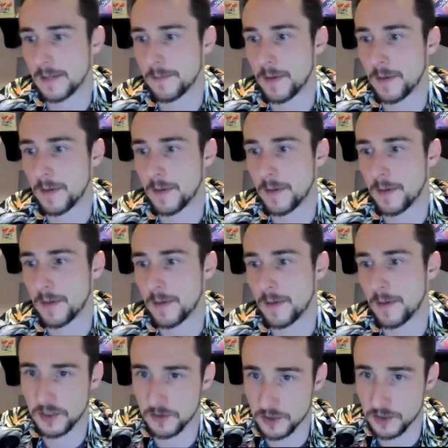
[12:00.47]
politic train
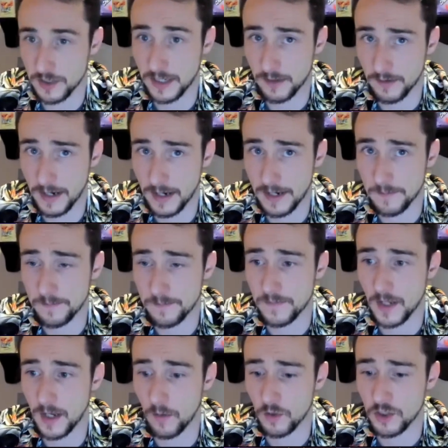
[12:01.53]
that she was trying to ride,
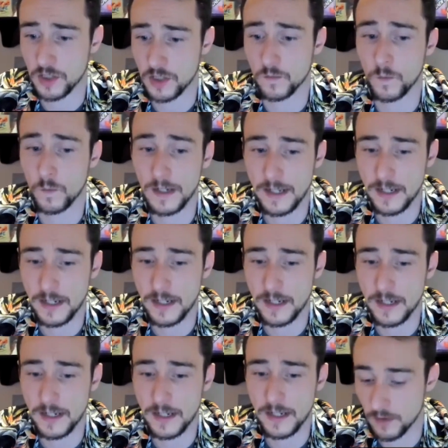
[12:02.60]
which is really
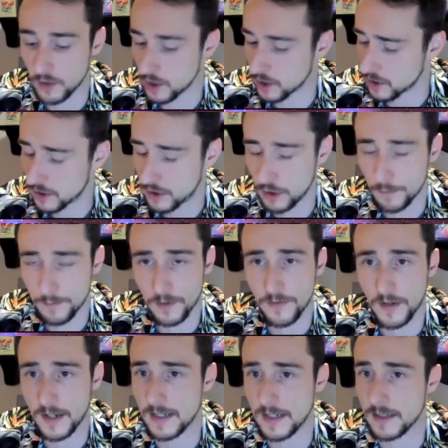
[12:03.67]
annoying and just super
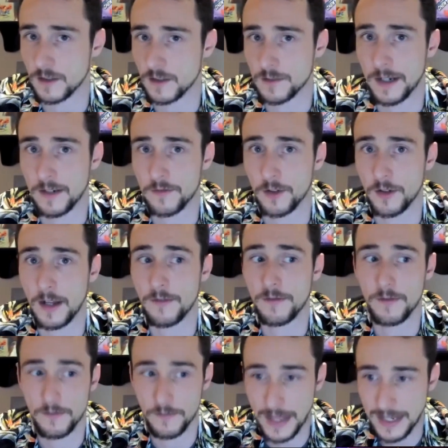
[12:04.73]
fucking disrespectful.
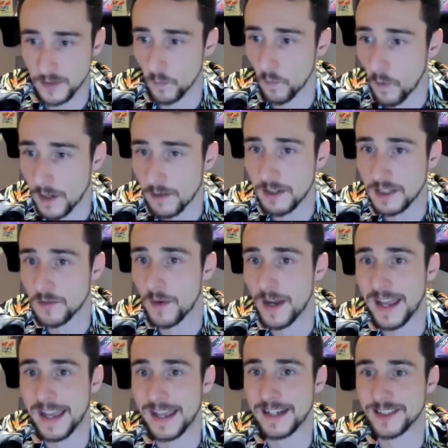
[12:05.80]
That's one reason why I
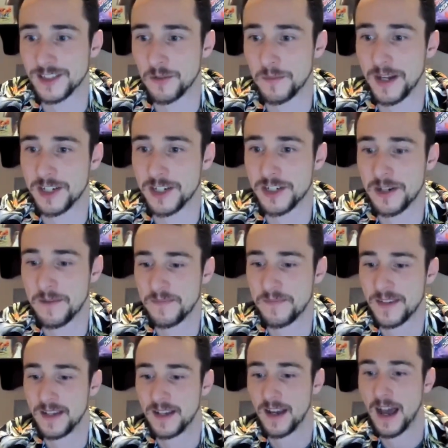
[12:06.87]
hate it so much.
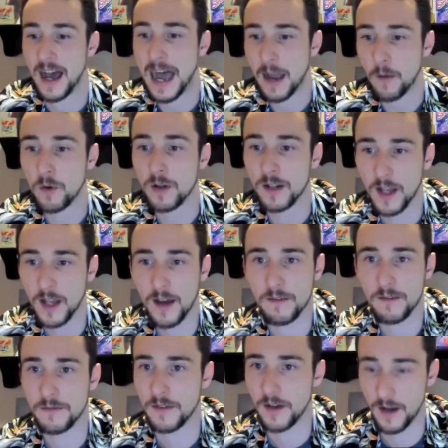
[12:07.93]
I would
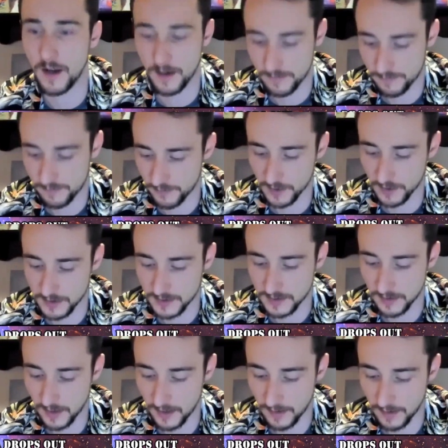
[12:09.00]
love a
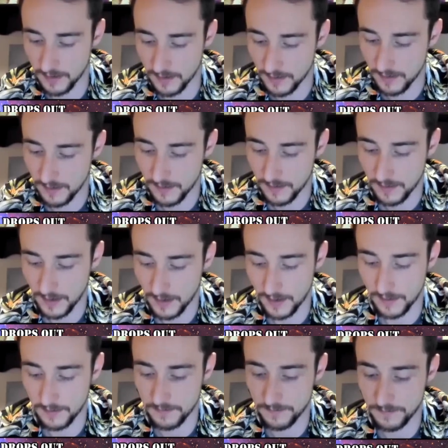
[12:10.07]
first
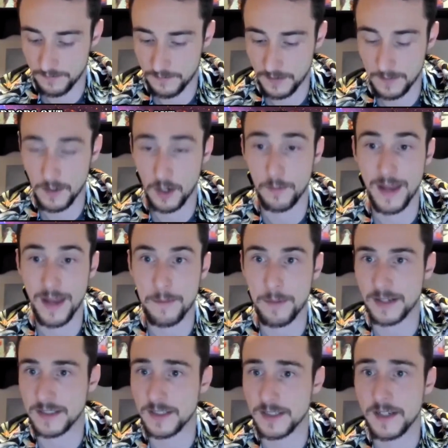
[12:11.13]
female black
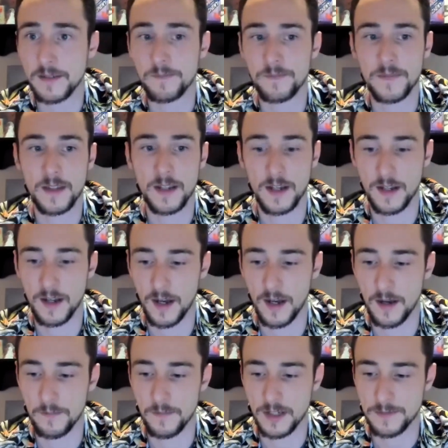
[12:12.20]
president,
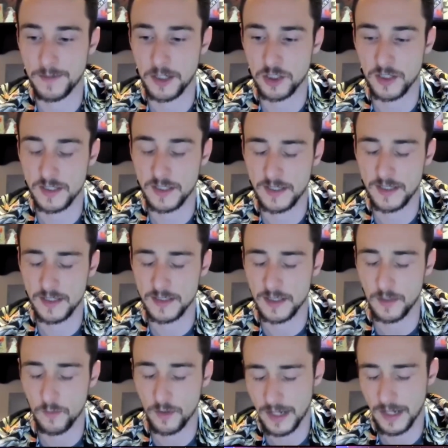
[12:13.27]
especially
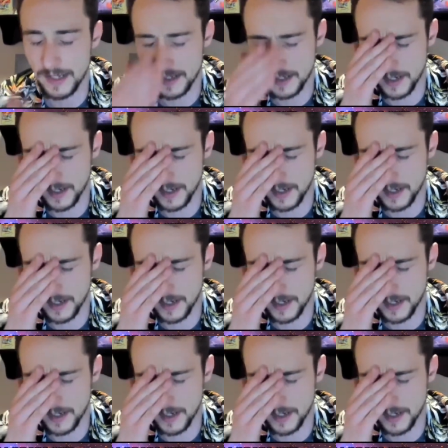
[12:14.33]
someone like